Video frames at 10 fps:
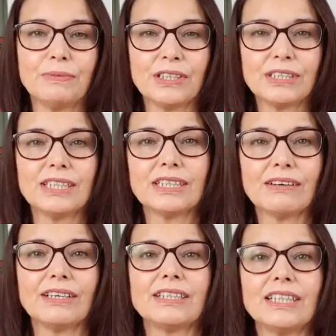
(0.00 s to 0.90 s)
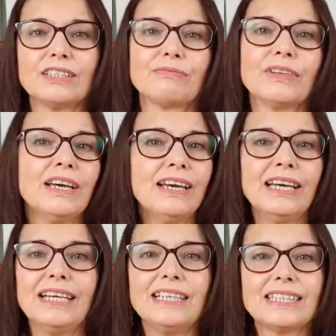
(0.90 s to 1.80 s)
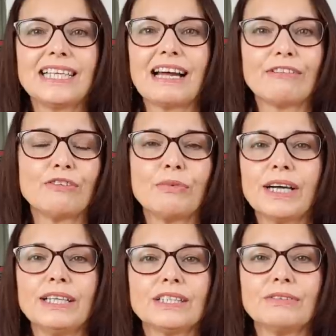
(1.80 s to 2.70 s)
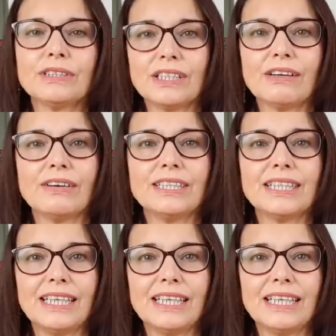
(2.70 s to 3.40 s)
because it's nice, it's narrow and weight, so it's nice,